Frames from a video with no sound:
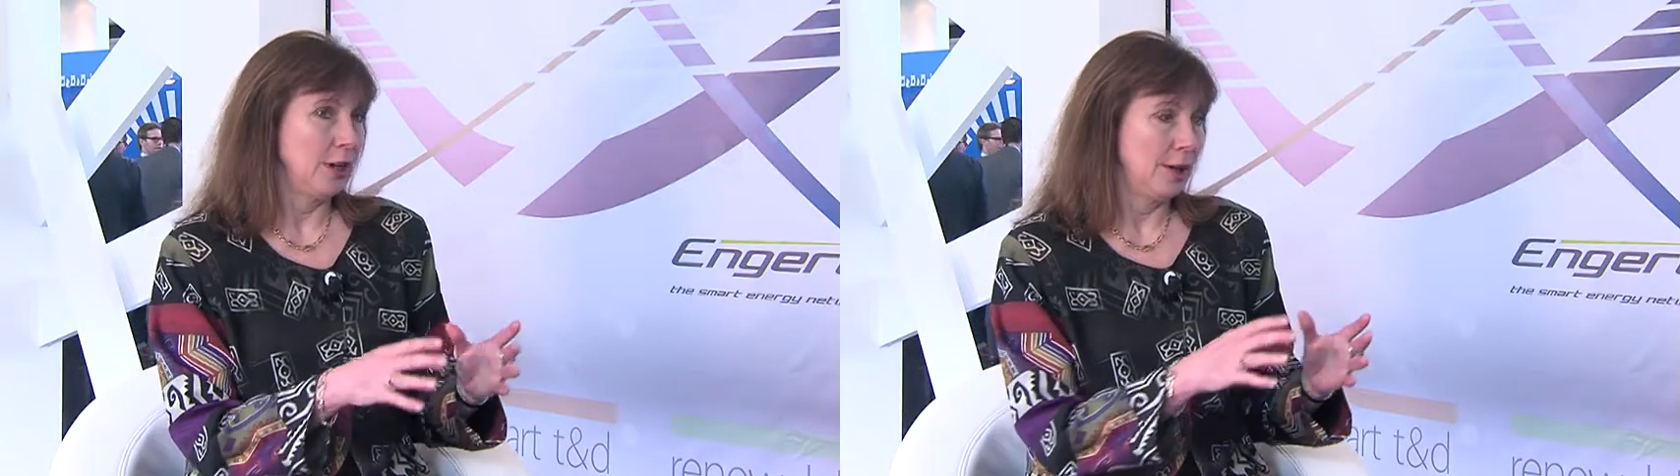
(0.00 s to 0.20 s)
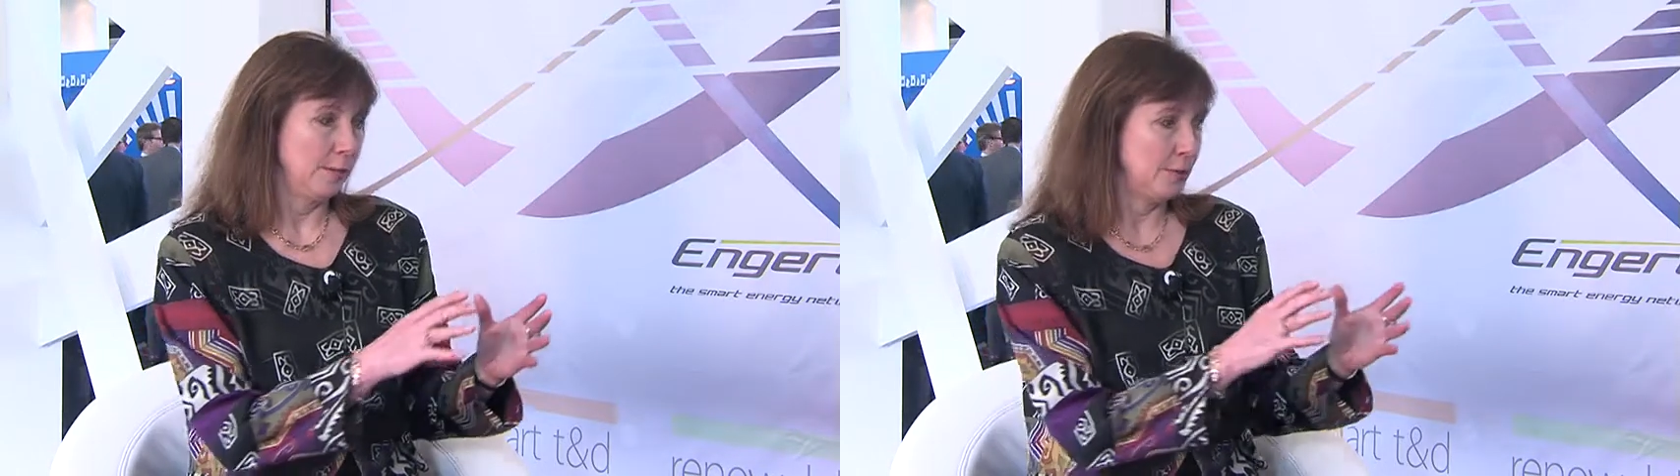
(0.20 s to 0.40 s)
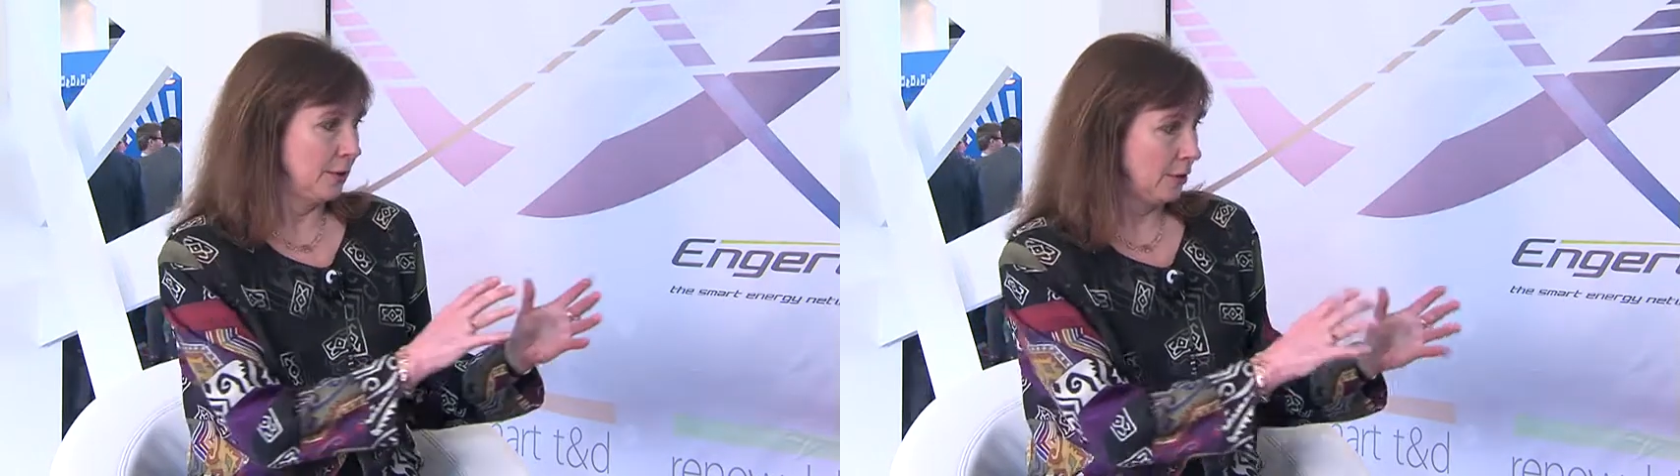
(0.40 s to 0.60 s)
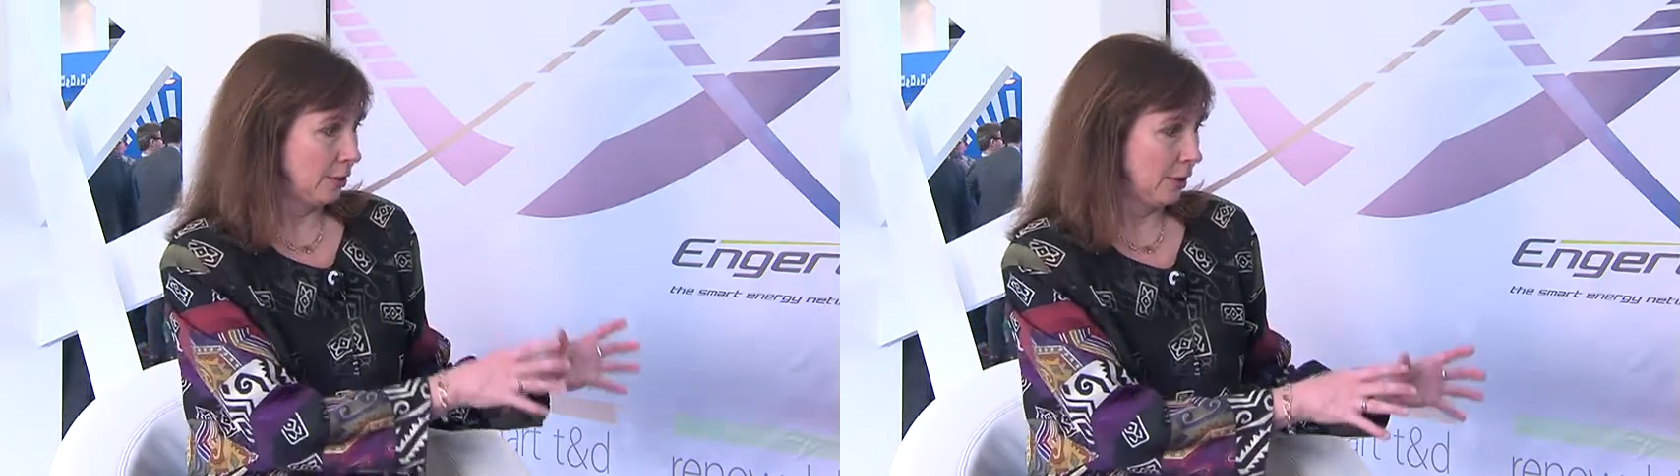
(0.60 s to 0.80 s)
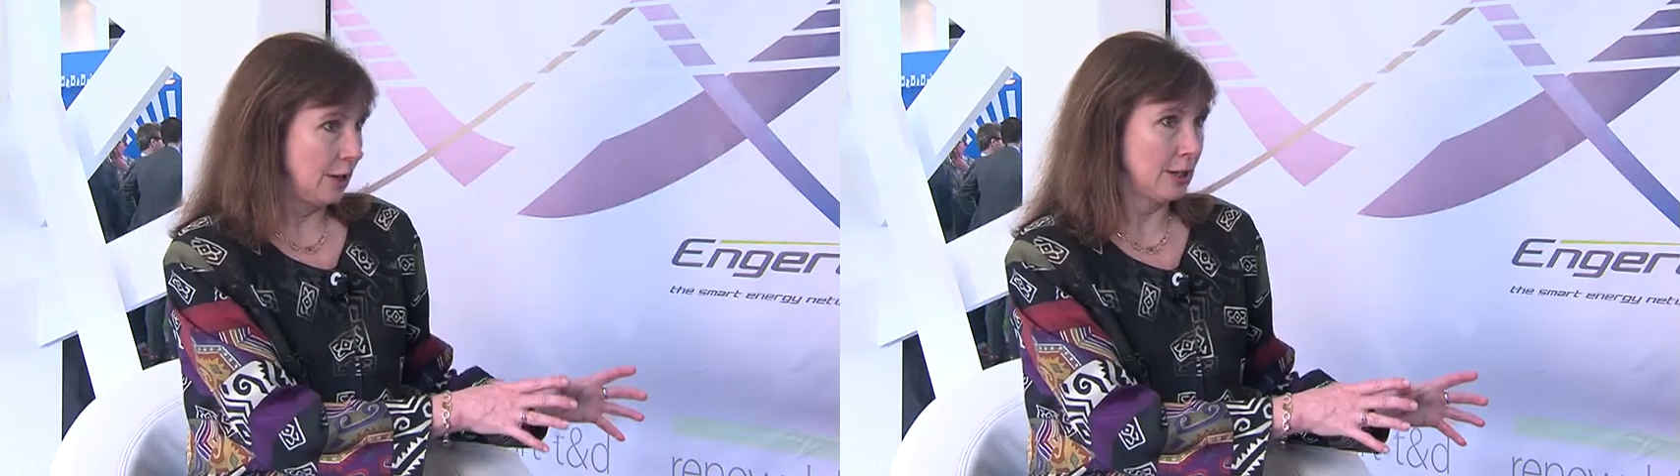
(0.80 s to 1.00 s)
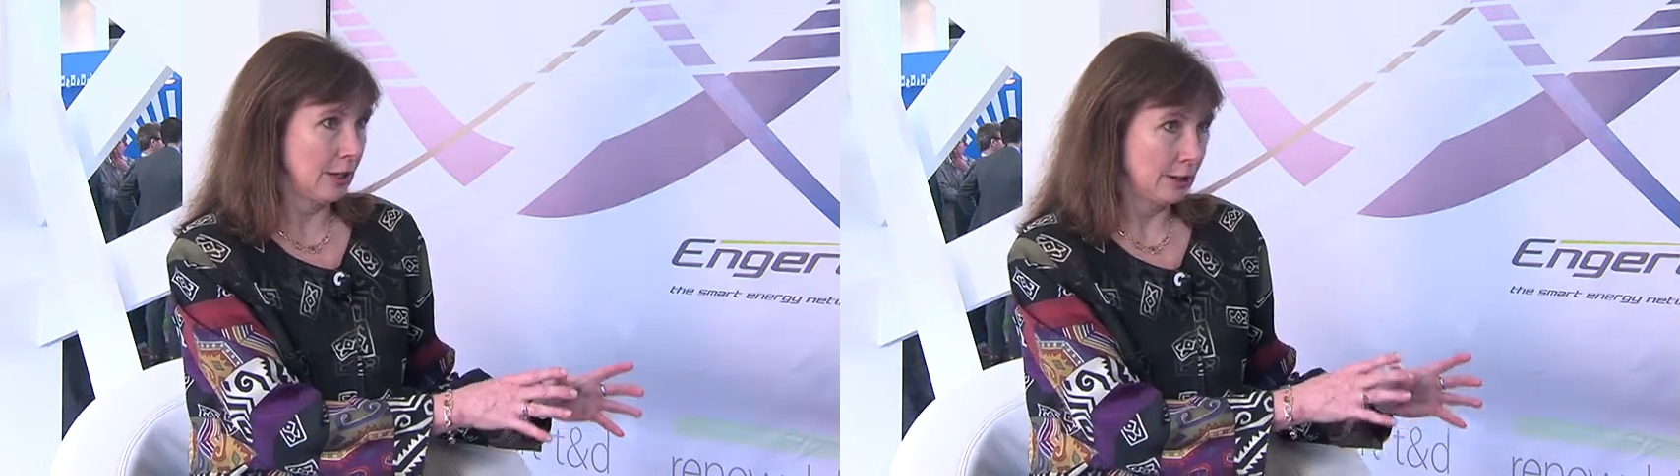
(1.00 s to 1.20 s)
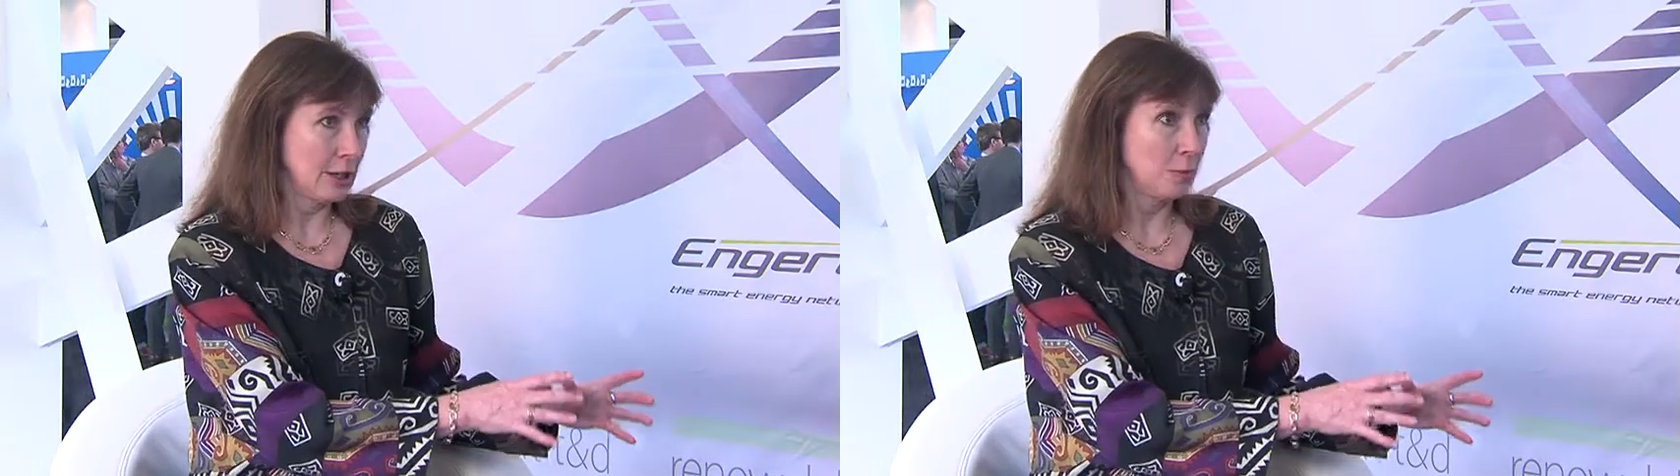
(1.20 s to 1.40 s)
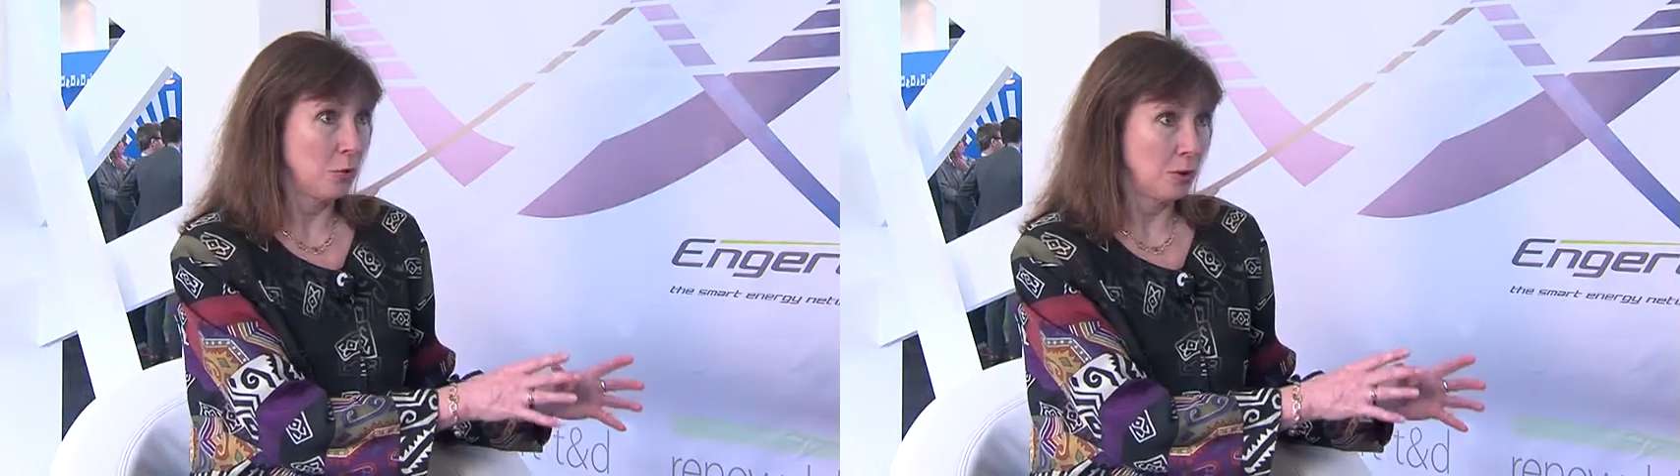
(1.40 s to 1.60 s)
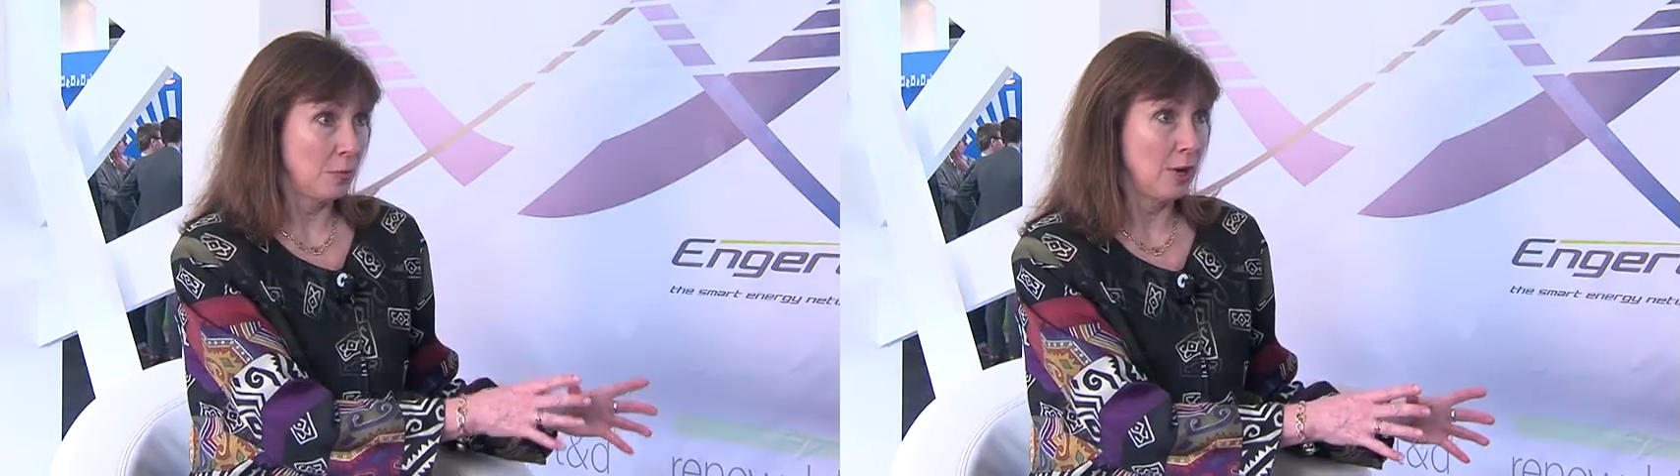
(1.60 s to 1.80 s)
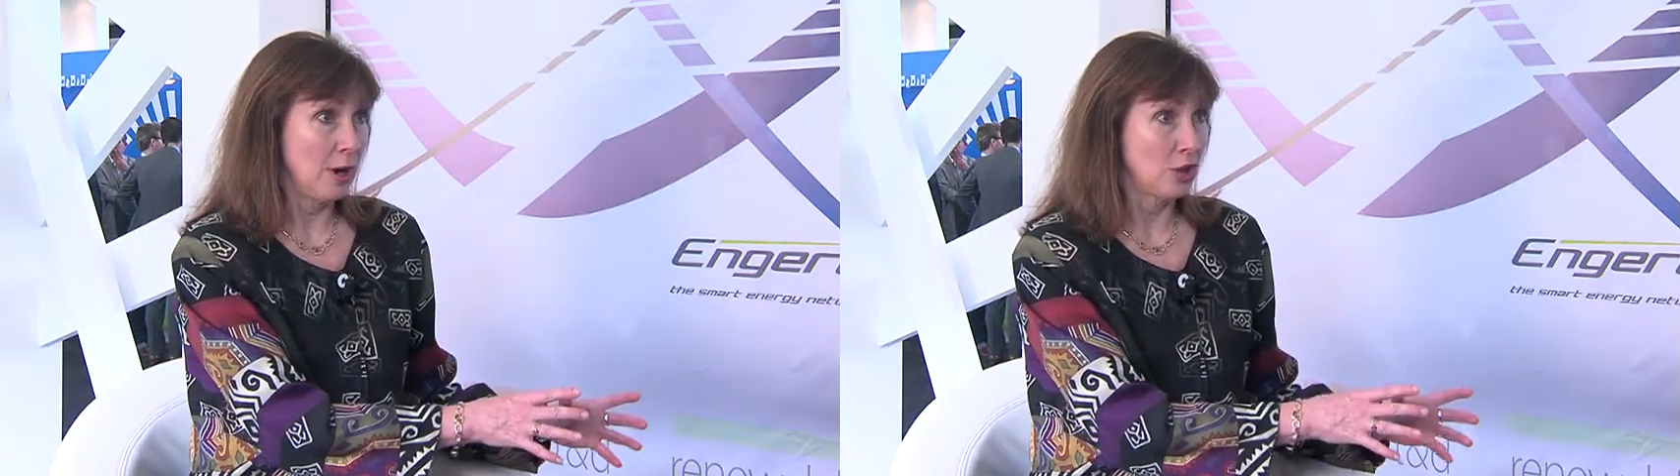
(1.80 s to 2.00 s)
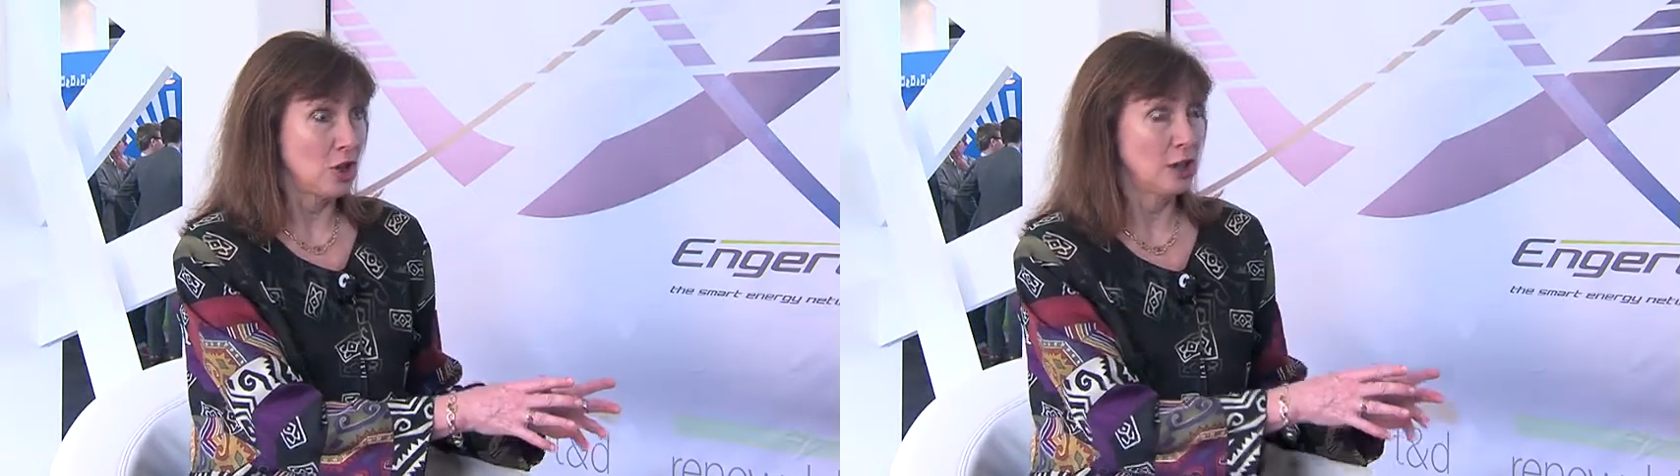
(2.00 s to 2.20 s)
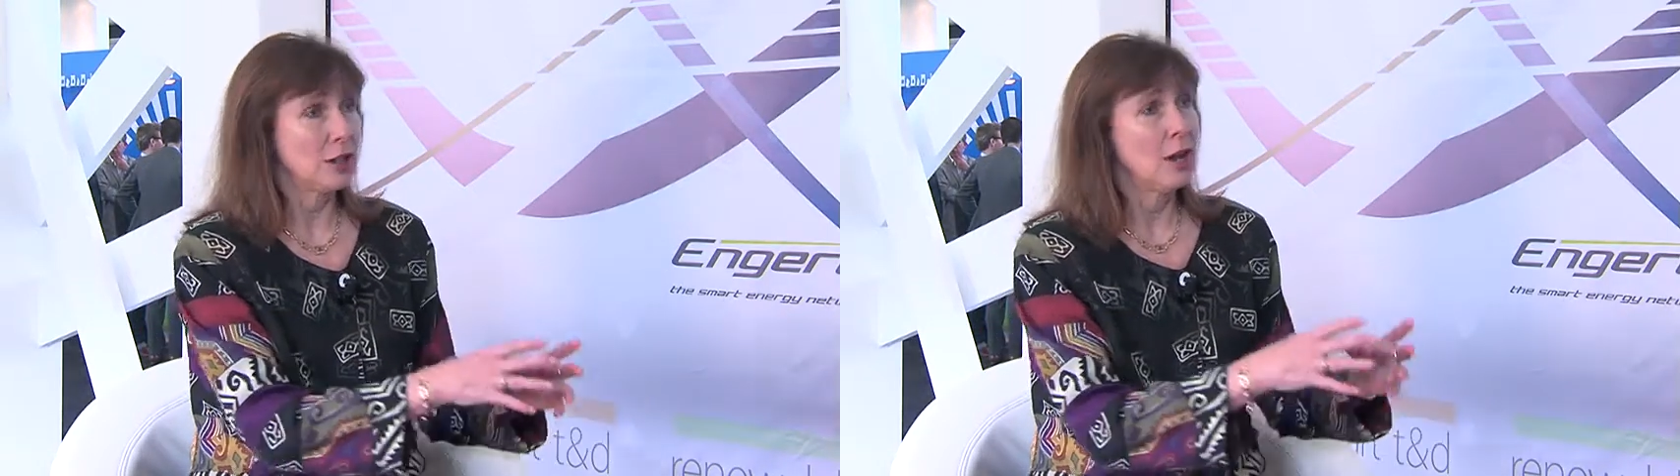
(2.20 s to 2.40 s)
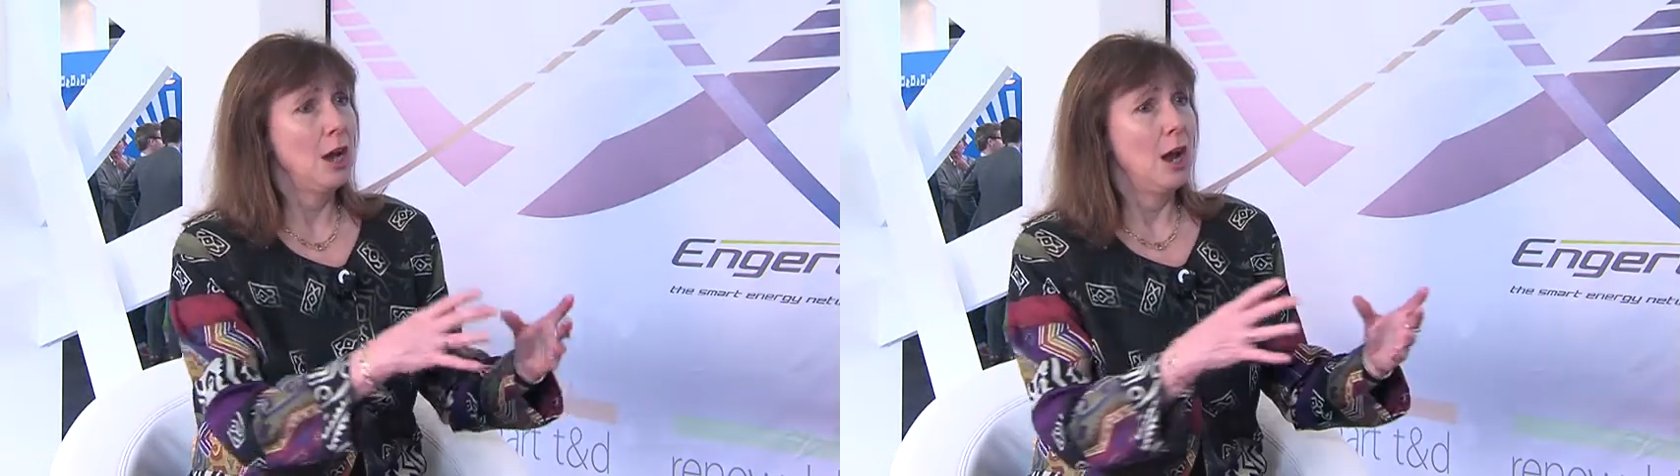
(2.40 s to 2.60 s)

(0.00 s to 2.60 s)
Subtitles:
at this point project,